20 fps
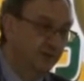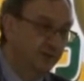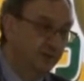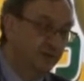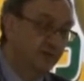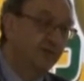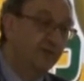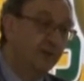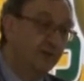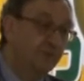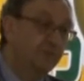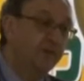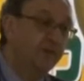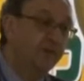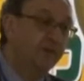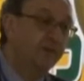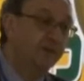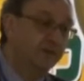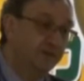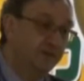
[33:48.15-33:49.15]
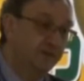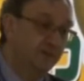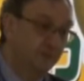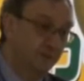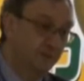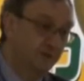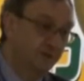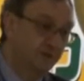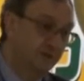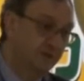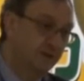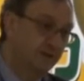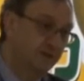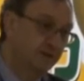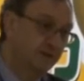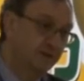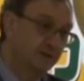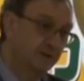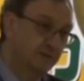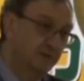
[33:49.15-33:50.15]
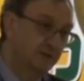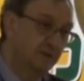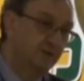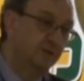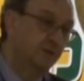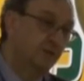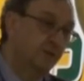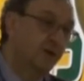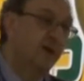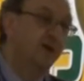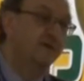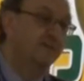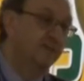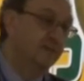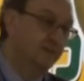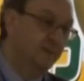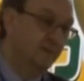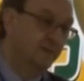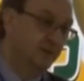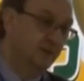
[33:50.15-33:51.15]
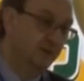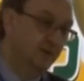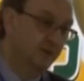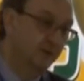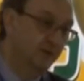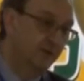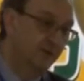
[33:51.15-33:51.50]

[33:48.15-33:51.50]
even empiric treatment that is based on high suspicion.